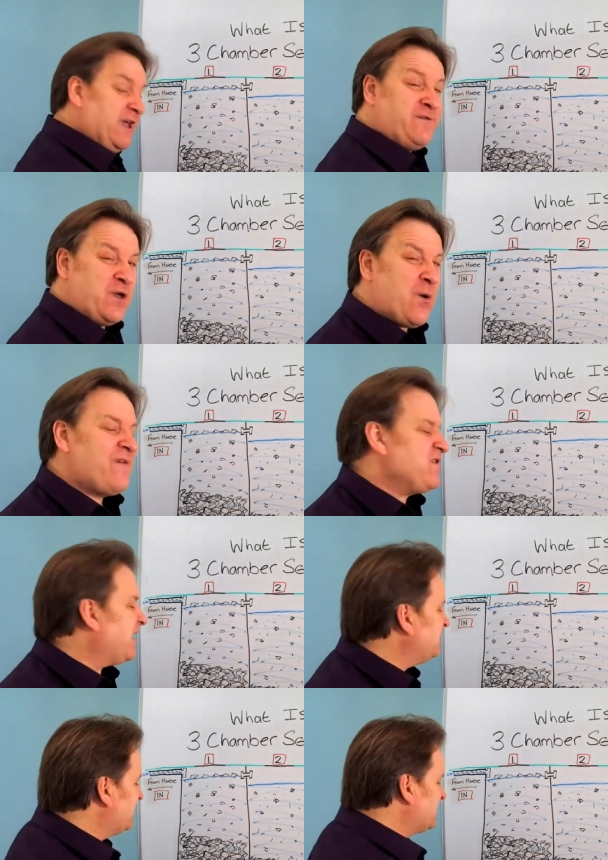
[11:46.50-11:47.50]
if you haven't
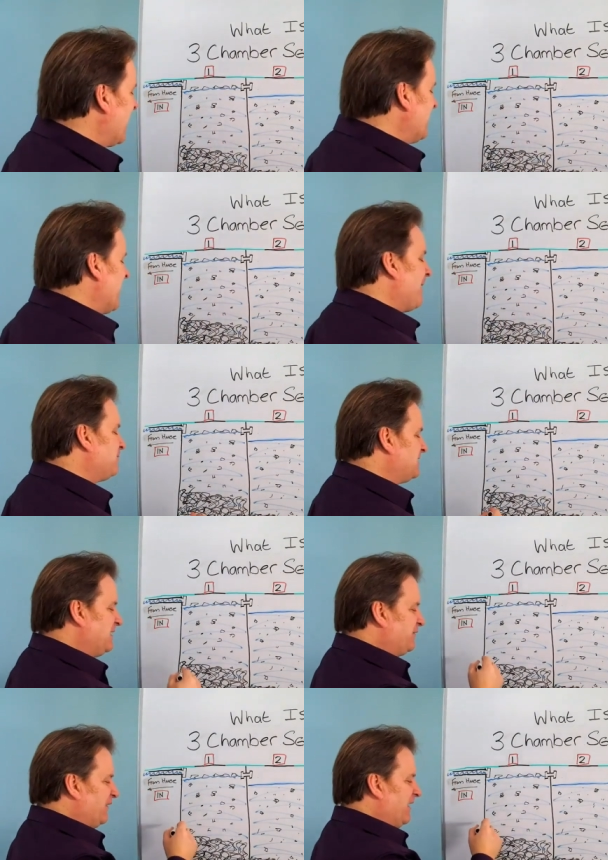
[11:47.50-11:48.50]
had your tank
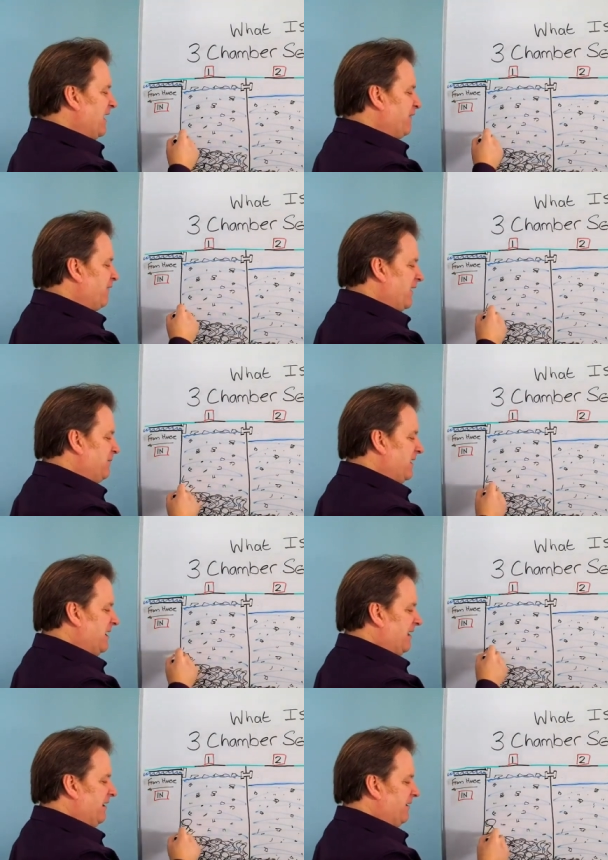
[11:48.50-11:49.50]
emptied for like flaming
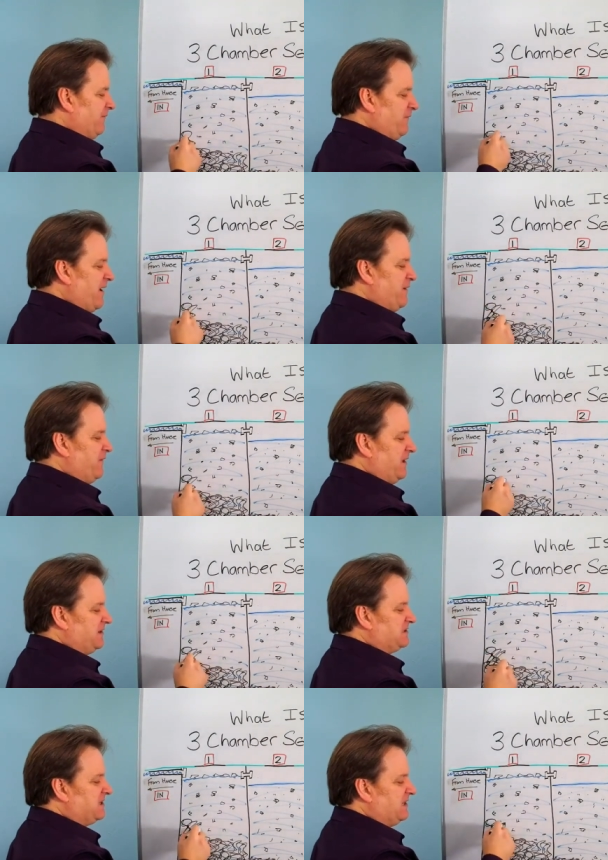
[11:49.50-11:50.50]
hell, five
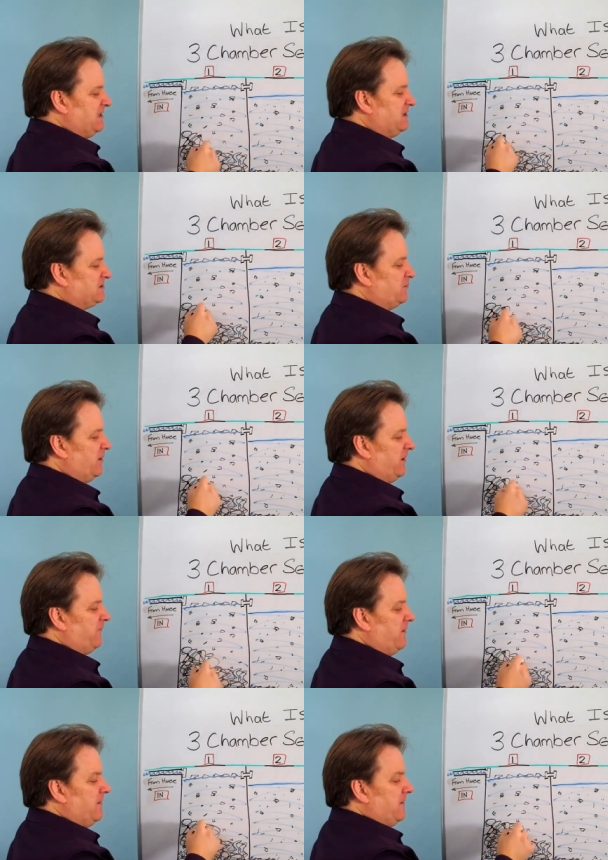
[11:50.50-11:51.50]
years, 10 years, or
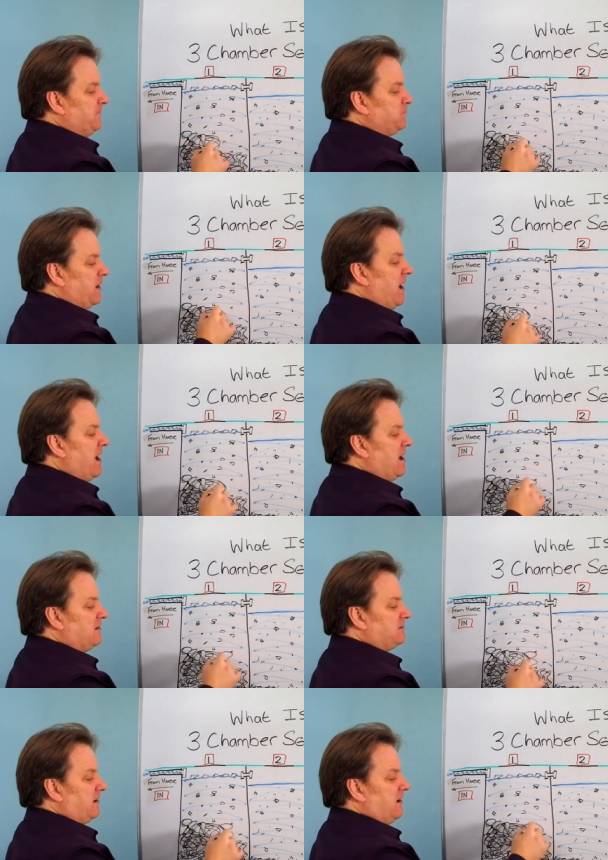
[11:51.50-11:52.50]
whatever,
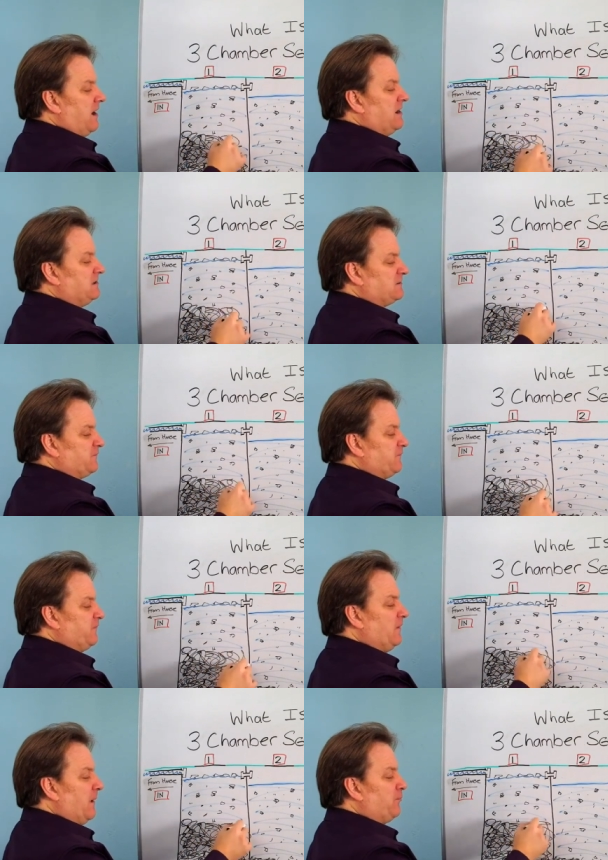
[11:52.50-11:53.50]
and, and it's
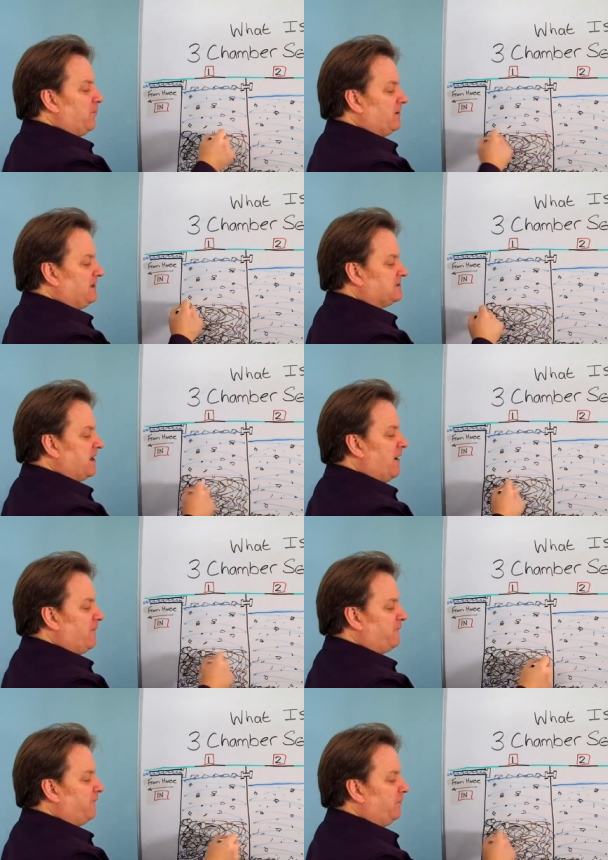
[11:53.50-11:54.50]
full up or at least
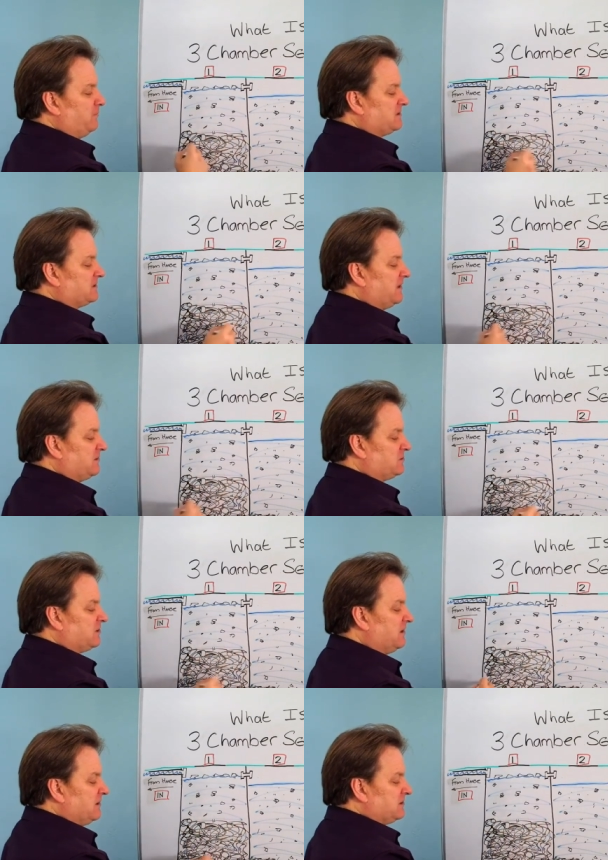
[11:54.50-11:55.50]
half full with
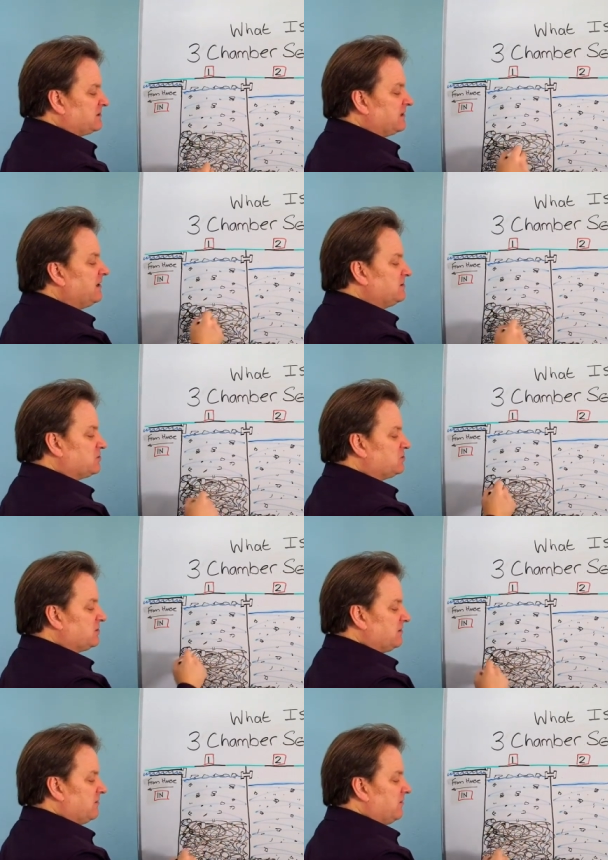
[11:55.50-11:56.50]
sludge,
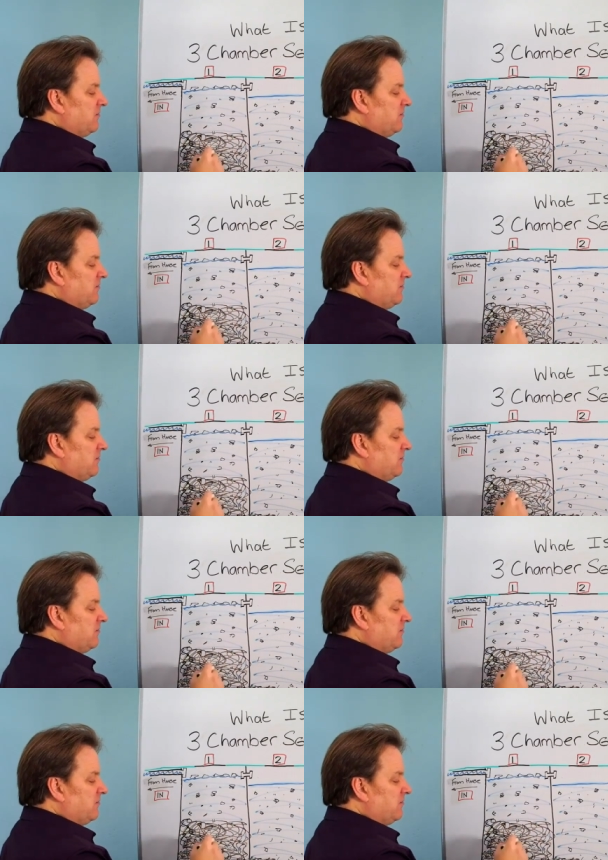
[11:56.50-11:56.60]
sludge